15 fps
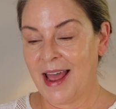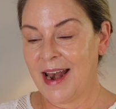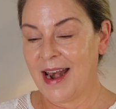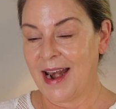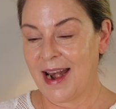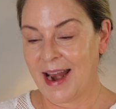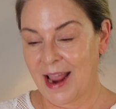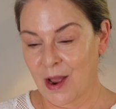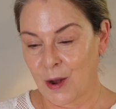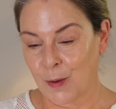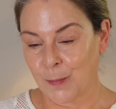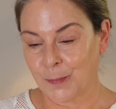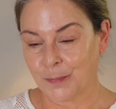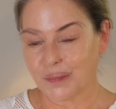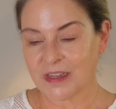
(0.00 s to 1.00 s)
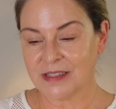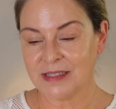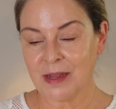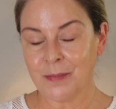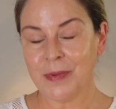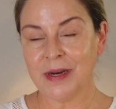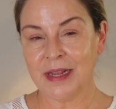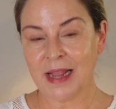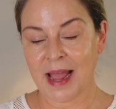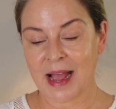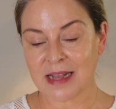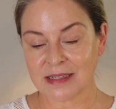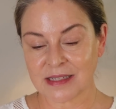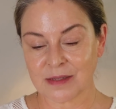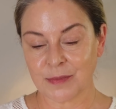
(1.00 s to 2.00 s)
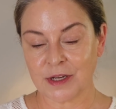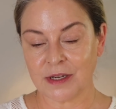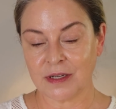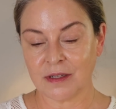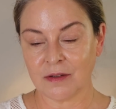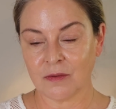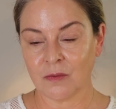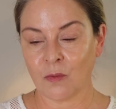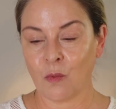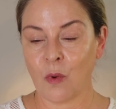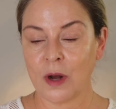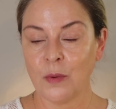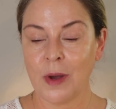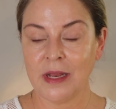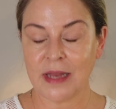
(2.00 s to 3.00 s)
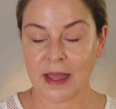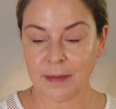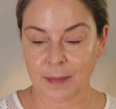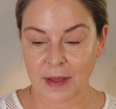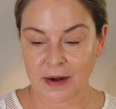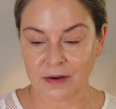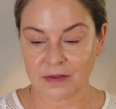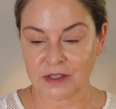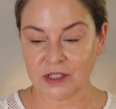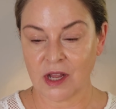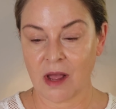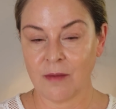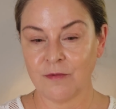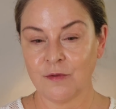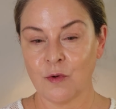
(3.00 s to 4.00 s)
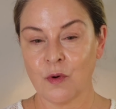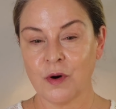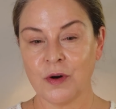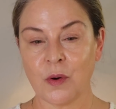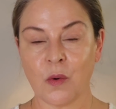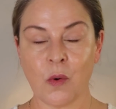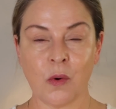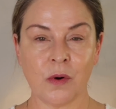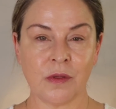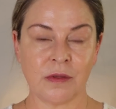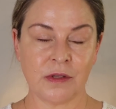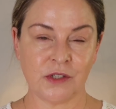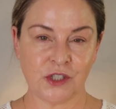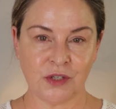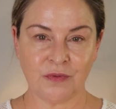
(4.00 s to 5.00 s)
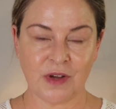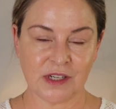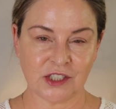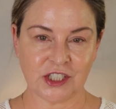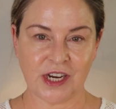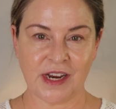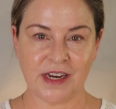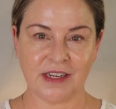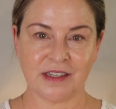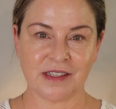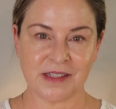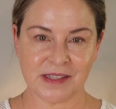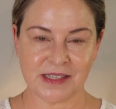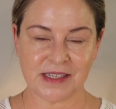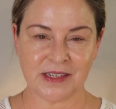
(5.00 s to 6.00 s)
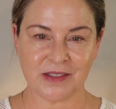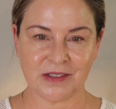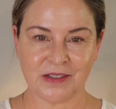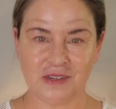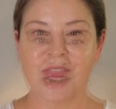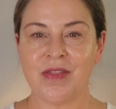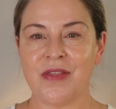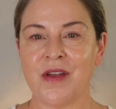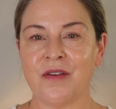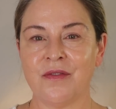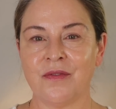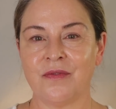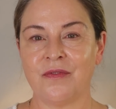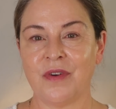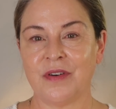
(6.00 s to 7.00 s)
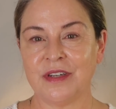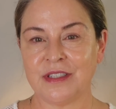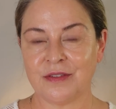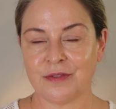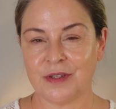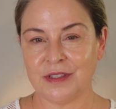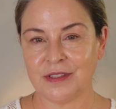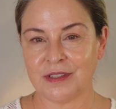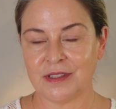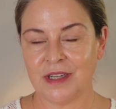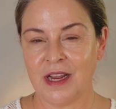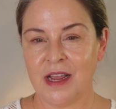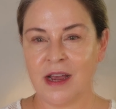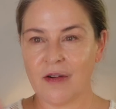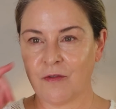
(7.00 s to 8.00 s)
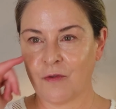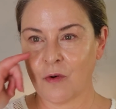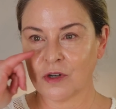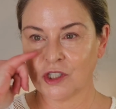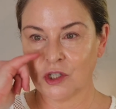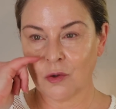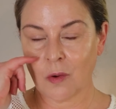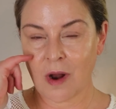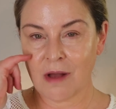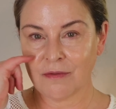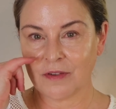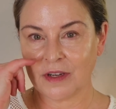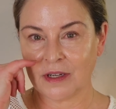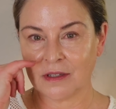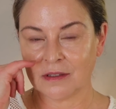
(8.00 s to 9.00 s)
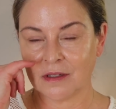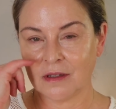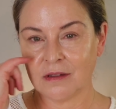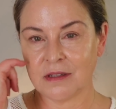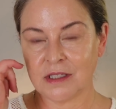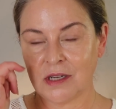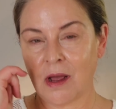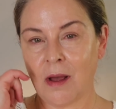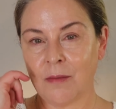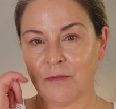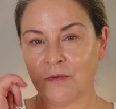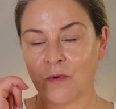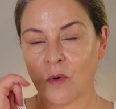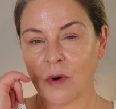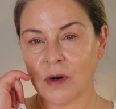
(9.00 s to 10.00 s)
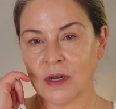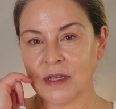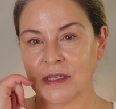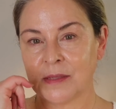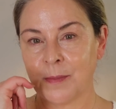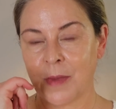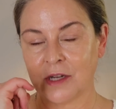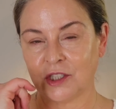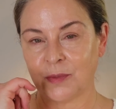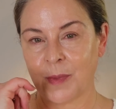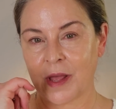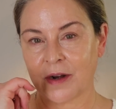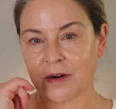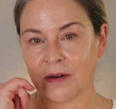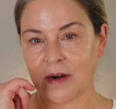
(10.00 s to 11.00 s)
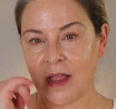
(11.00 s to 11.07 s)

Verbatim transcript: Now, somebody asked me, what do I like better, the Tom Ford or the Givenchy concealer? They're very different. For troughing, the Tom Ford is much better.